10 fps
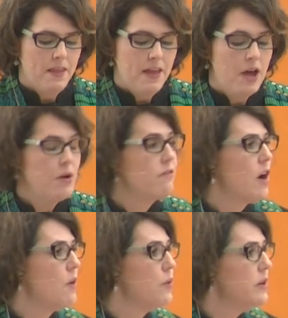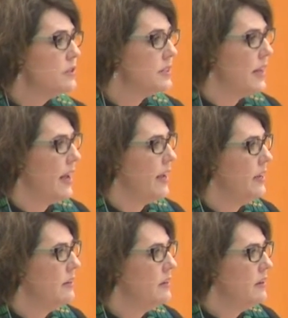However, I will
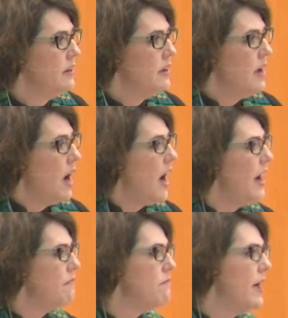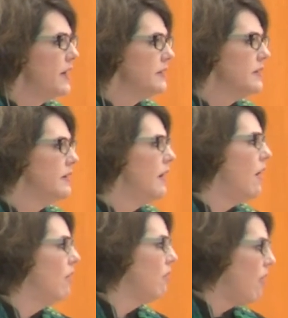say I have met
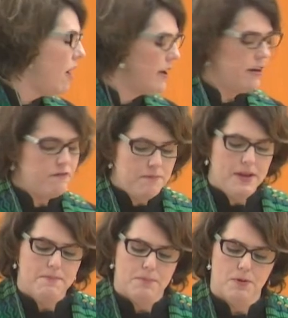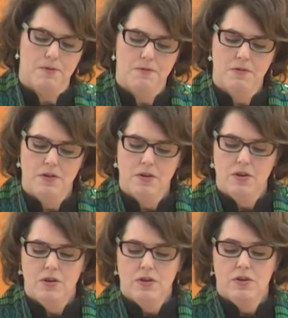a lot of people
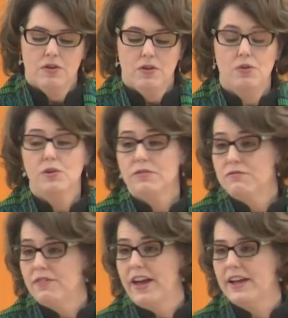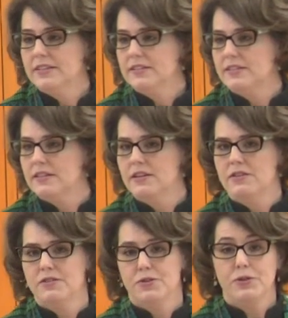who confess,
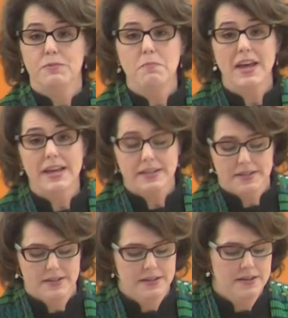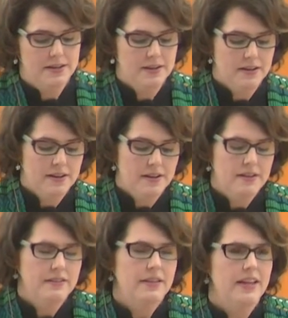who admit
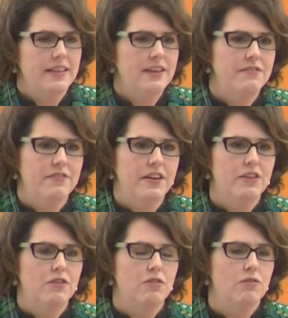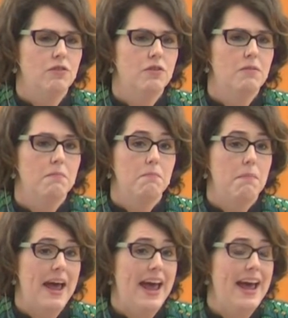that they feel
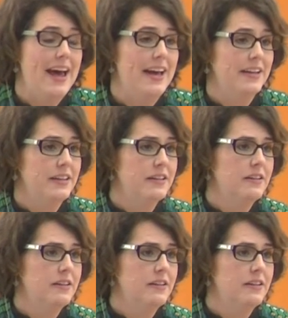bad